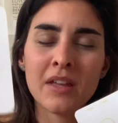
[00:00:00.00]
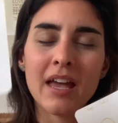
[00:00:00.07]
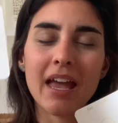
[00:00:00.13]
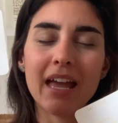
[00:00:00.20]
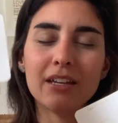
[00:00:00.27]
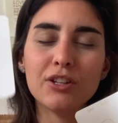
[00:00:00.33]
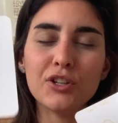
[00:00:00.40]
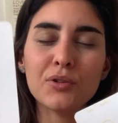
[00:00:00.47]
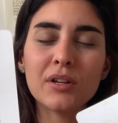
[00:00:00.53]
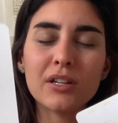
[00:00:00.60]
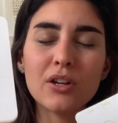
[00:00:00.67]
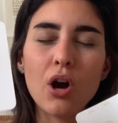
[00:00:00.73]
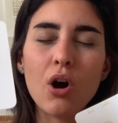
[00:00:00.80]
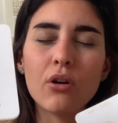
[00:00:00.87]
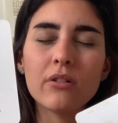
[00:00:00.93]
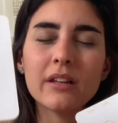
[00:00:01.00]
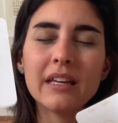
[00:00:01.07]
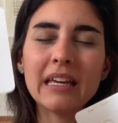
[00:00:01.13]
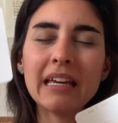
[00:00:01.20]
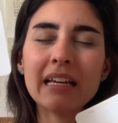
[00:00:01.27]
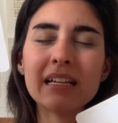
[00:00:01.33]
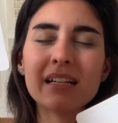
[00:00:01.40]
And you can
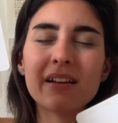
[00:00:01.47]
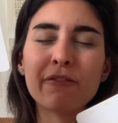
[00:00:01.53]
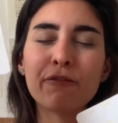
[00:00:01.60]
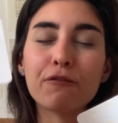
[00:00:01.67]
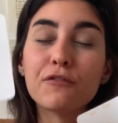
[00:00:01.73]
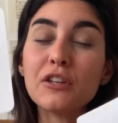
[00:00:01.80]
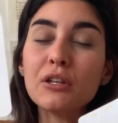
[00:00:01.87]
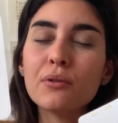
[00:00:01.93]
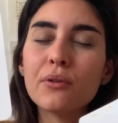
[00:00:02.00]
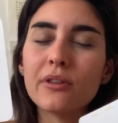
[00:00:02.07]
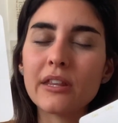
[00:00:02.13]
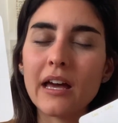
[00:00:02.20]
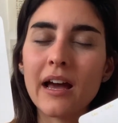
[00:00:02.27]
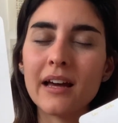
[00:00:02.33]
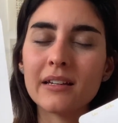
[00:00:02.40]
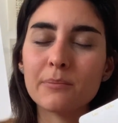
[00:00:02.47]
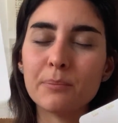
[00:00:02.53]
only feel that